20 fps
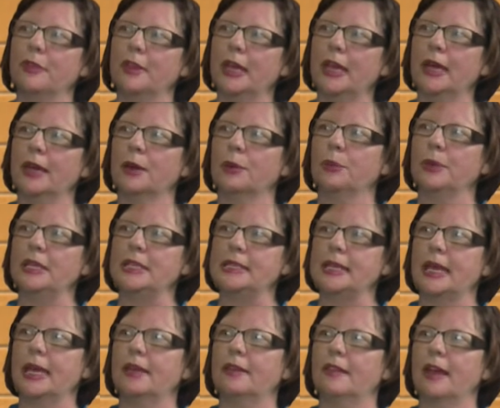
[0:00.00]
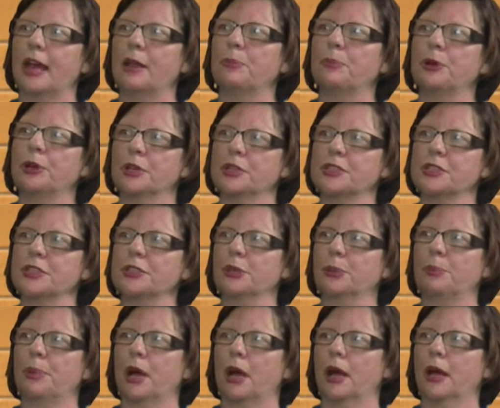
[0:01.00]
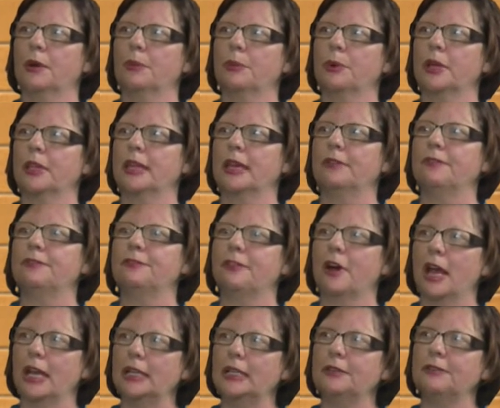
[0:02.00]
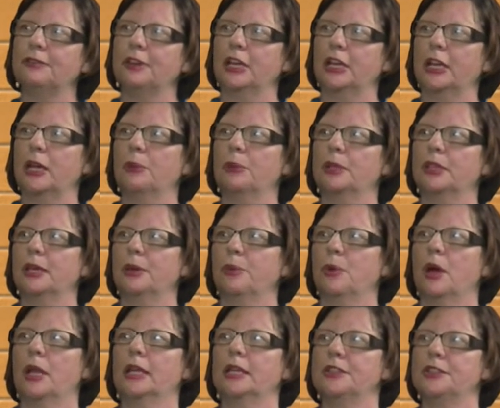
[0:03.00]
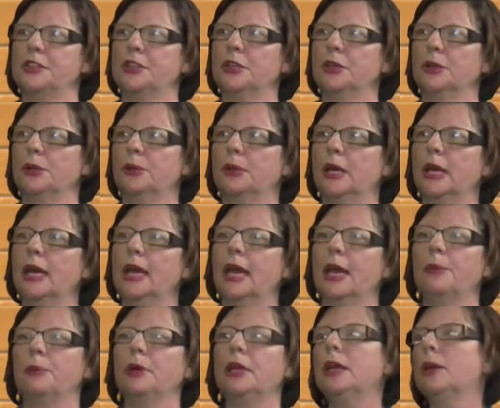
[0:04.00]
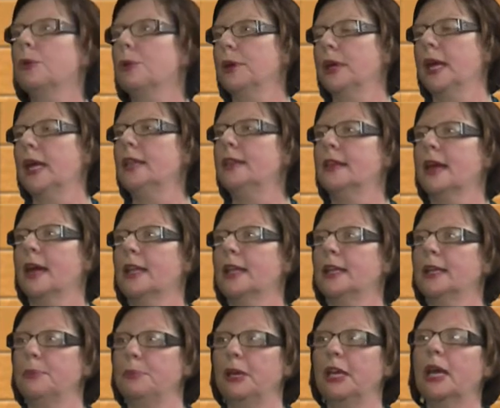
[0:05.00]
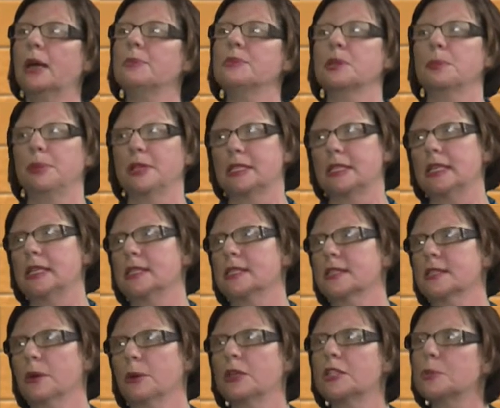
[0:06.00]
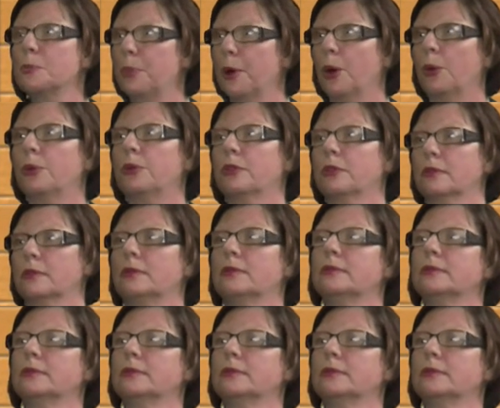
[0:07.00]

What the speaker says: there we take that personal part where they've finally figured out what they want to do, and we create that, and it becomes a business. So it's both.